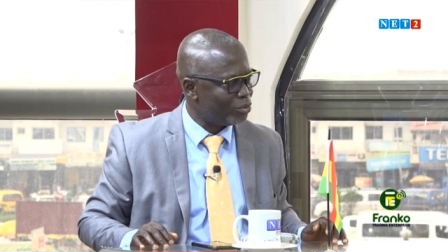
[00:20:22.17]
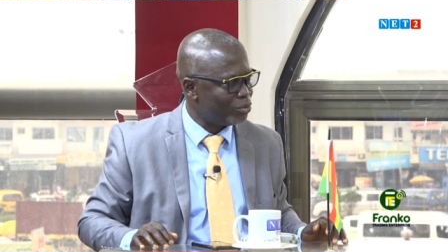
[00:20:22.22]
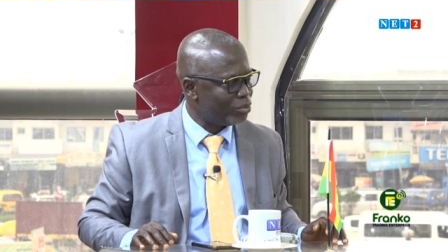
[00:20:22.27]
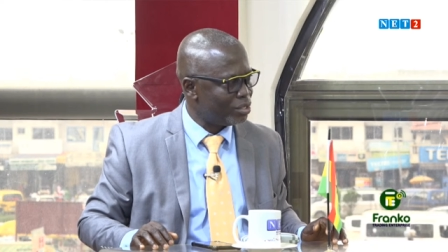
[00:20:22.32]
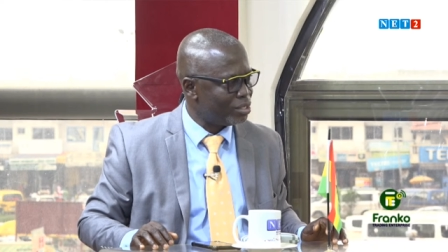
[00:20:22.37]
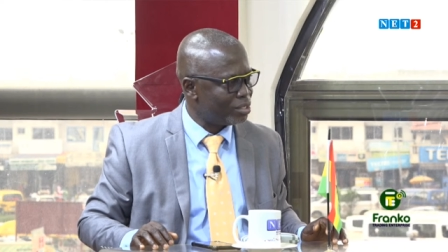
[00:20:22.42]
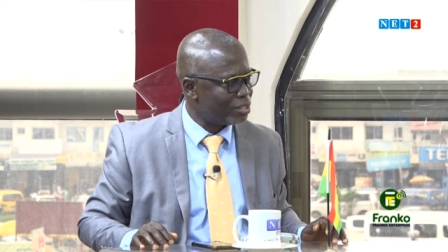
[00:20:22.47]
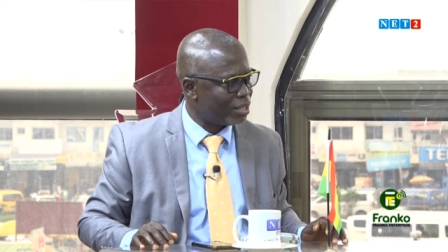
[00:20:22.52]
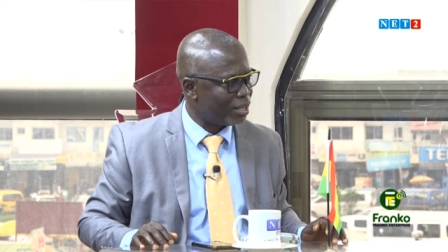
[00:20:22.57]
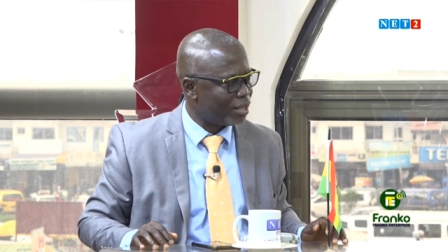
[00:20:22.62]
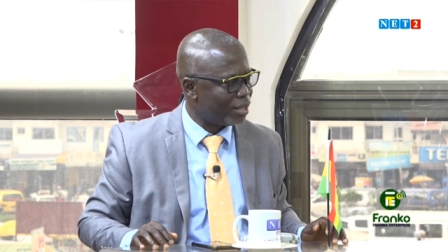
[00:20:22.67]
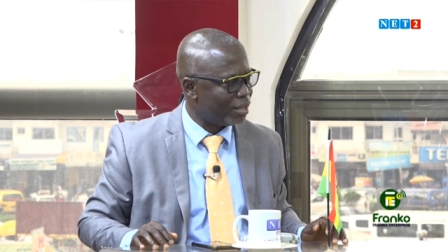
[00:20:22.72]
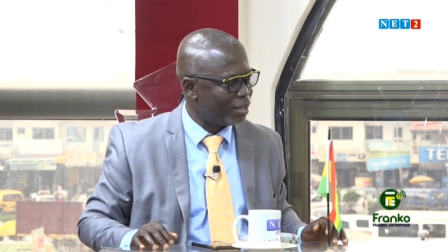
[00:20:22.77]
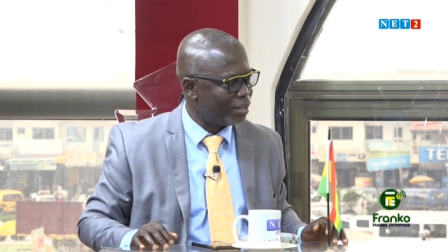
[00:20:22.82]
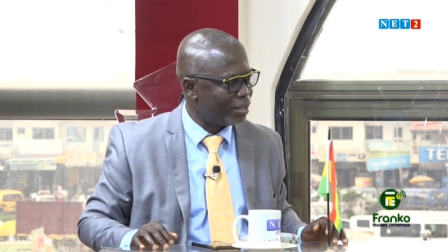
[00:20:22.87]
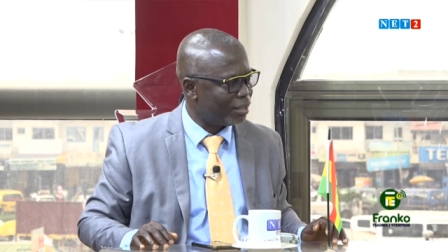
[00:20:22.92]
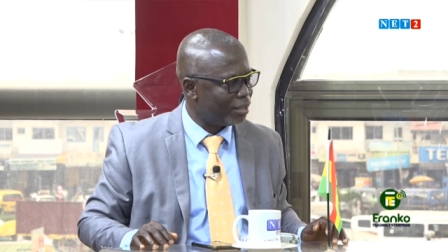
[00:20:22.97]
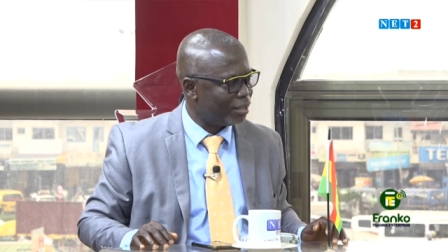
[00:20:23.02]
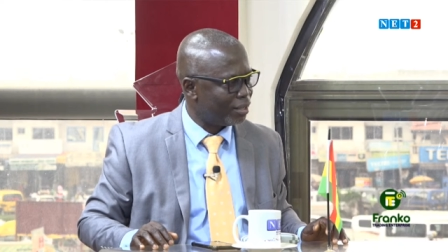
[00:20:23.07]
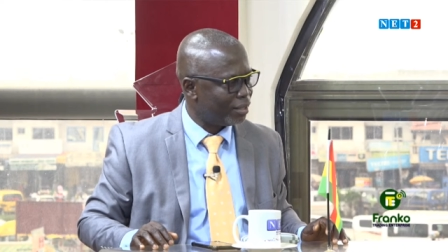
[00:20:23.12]
Would you say
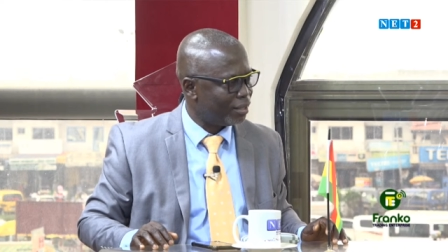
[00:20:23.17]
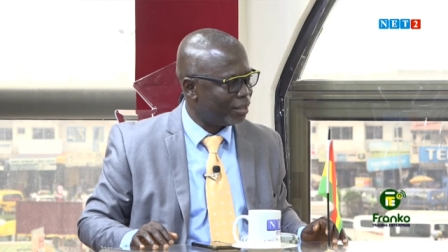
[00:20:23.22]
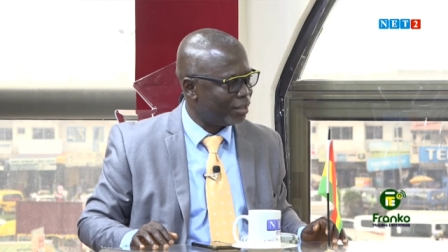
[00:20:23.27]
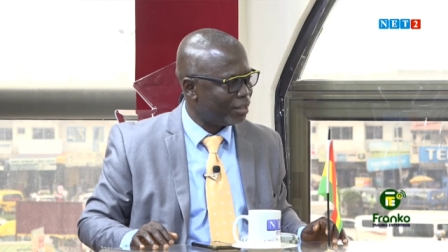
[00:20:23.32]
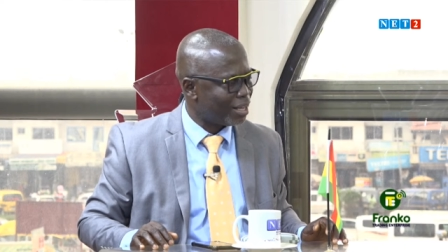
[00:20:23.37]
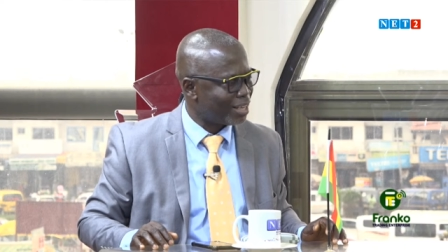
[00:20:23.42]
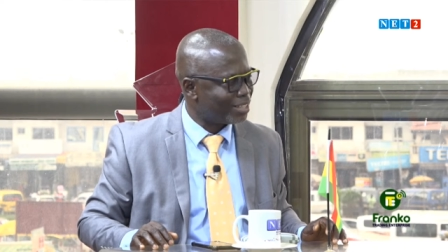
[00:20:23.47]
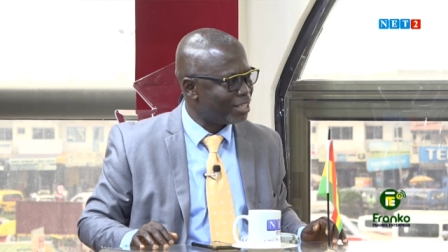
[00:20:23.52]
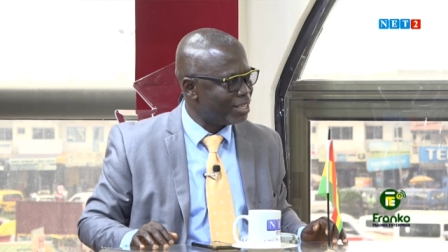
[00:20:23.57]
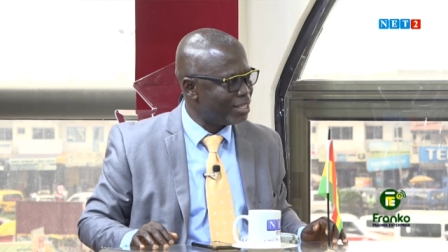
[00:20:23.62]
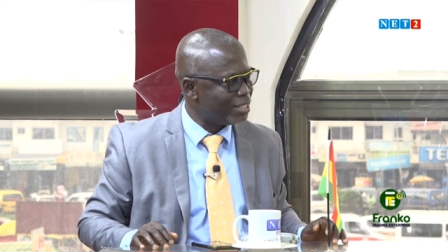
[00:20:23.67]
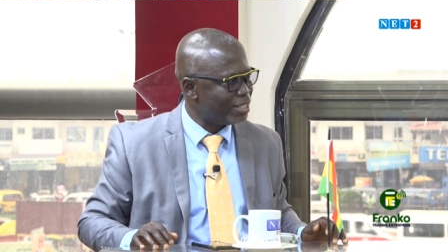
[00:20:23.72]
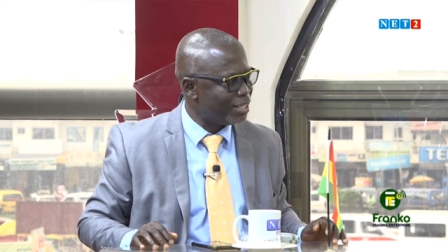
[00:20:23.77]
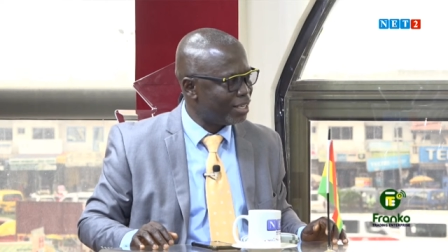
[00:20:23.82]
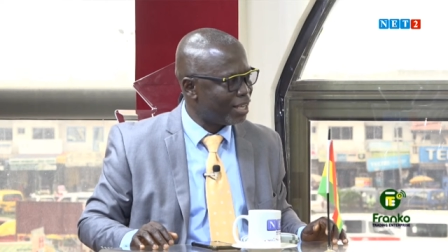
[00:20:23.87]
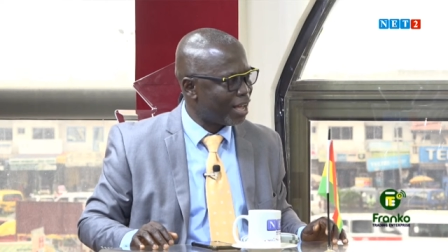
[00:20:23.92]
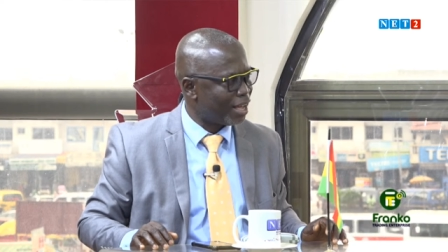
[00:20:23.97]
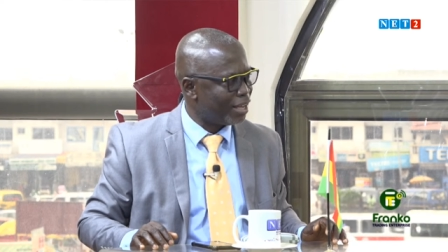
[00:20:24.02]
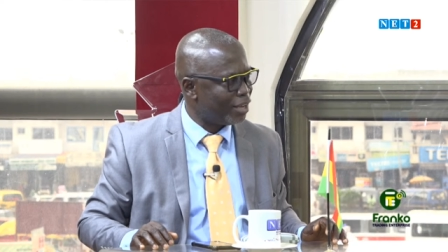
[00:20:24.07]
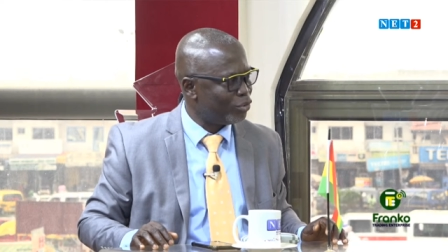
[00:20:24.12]
you
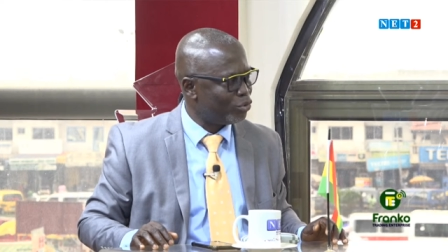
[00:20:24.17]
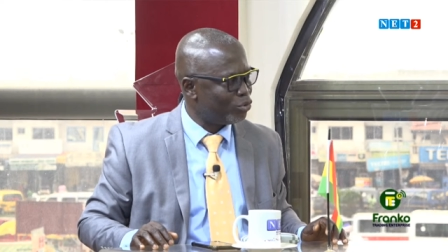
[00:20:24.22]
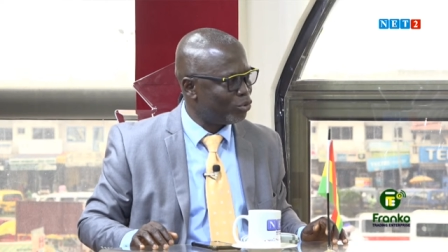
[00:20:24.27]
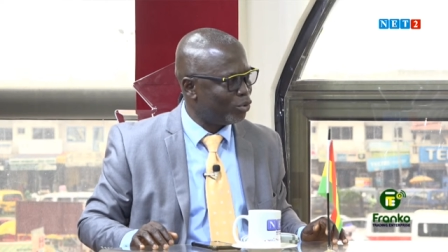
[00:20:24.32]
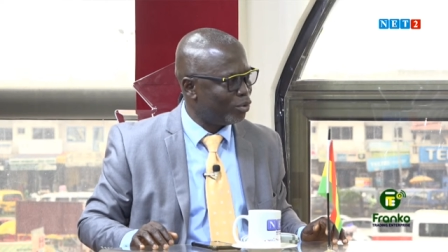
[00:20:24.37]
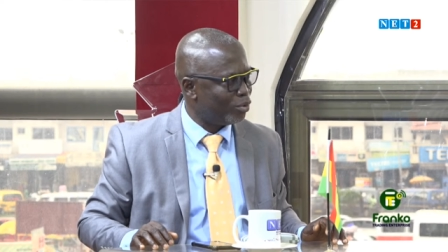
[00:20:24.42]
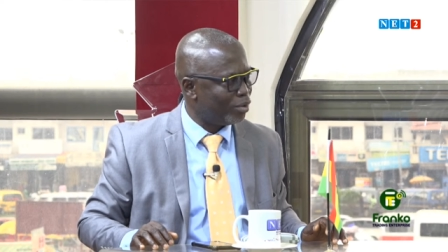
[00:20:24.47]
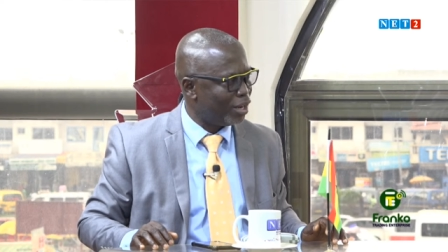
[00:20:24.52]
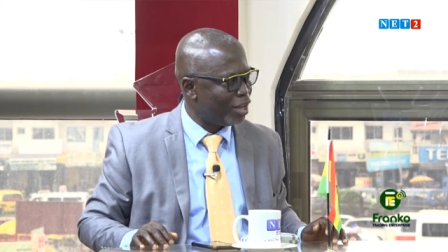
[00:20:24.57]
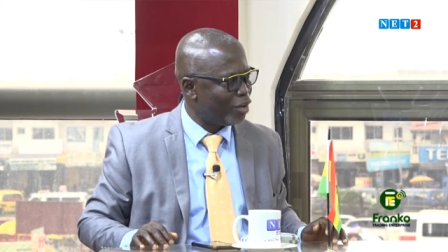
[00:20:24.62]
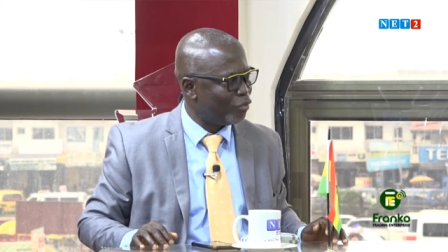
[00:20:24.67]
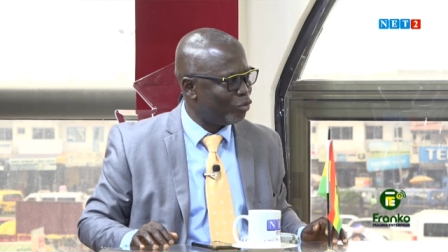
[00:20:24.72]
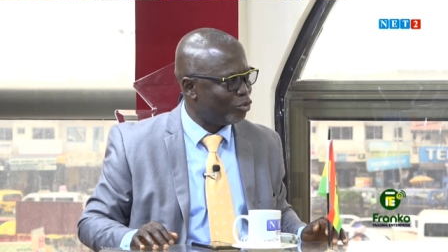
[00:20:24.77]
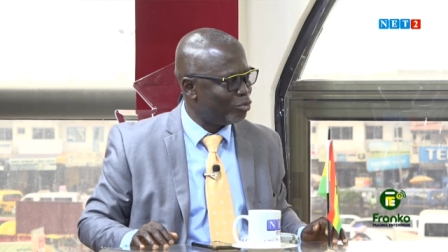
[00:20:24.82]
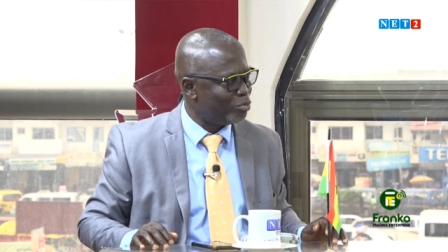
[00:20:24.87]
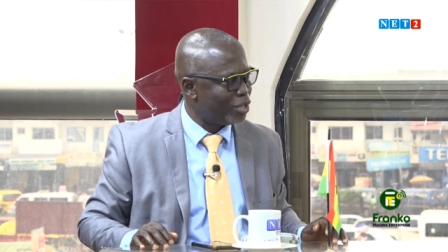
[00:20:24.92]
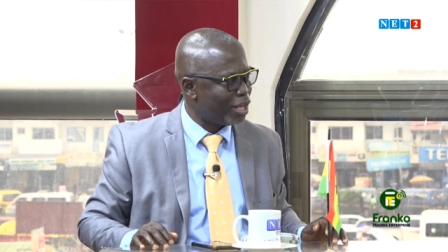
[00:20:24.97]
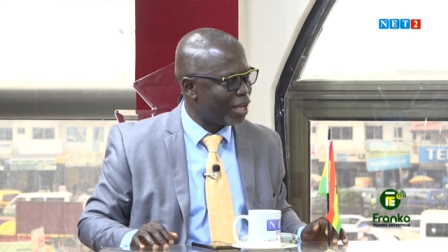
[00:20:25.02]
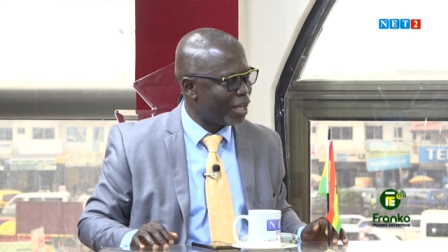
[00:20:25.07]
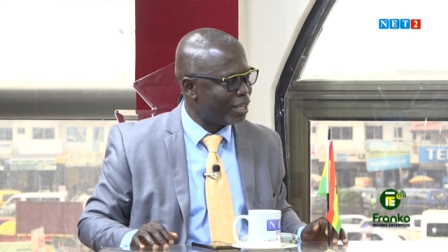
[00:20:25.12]
change? I drew level
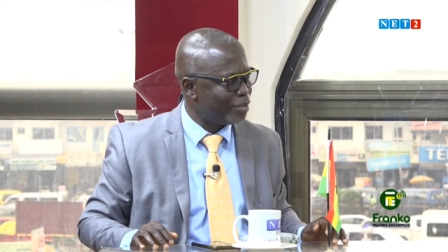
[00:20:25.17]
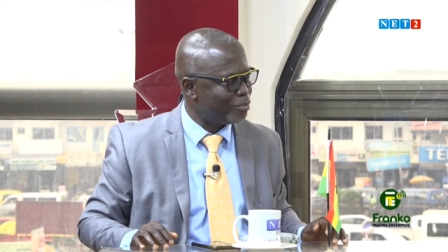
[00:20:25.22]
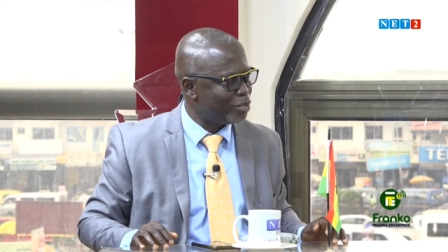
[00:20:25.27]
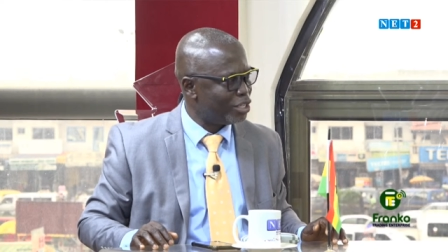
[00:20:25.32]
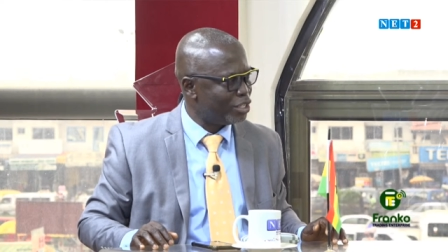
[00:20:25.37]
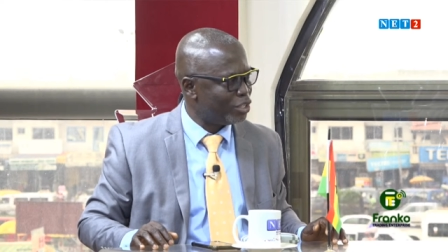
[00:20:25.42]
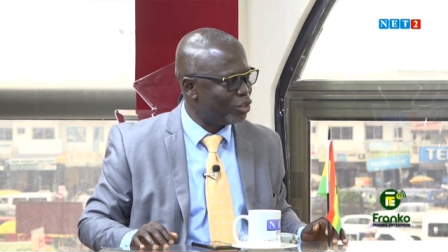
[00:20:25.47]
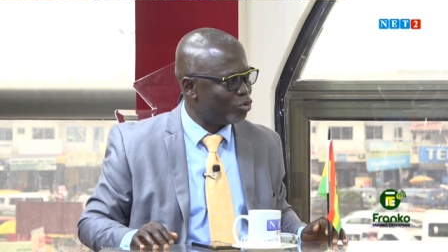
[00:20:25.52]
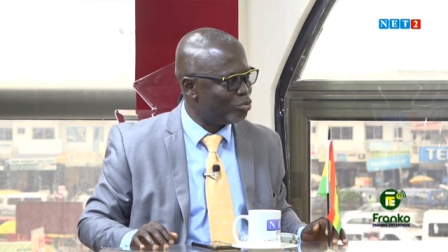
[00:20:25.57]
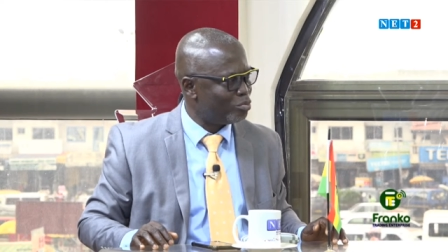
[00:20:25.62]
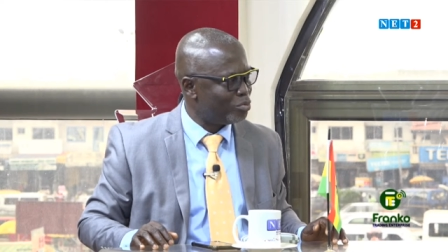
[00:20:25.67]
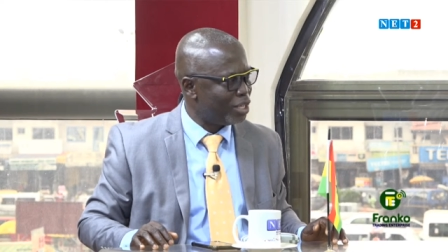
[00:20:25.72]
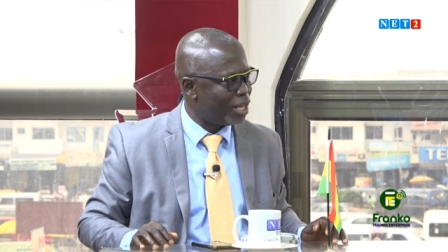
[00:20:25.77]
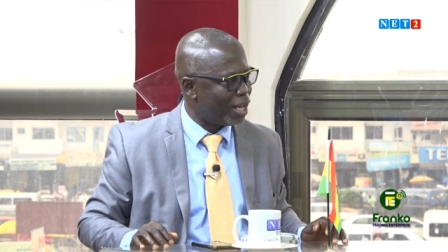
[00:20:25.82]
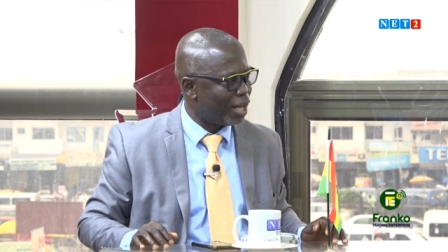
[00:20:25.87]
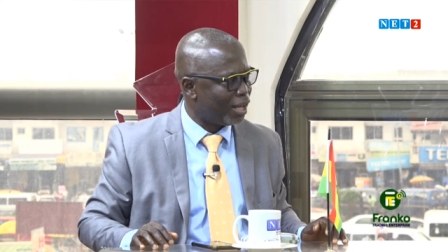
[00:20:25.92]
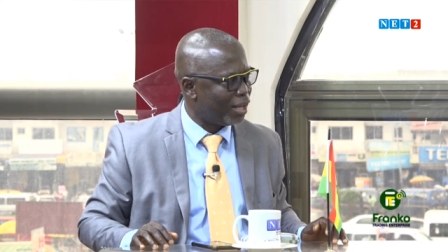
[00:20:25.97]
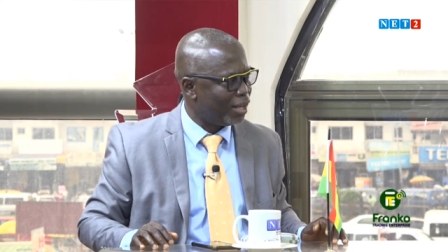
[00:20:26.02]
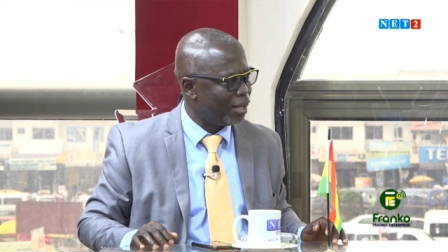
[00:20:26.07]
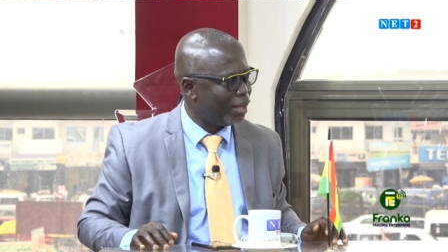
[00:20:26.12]
be a, even here be
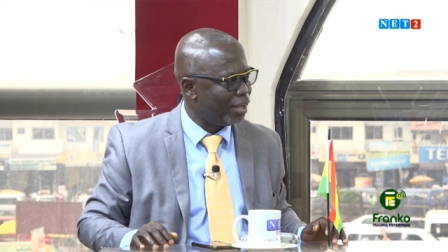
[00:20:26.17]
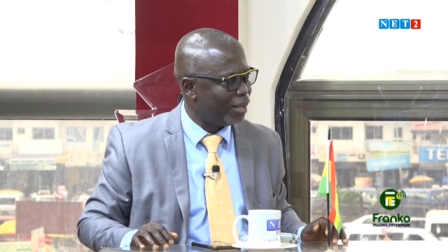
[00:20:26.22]
a,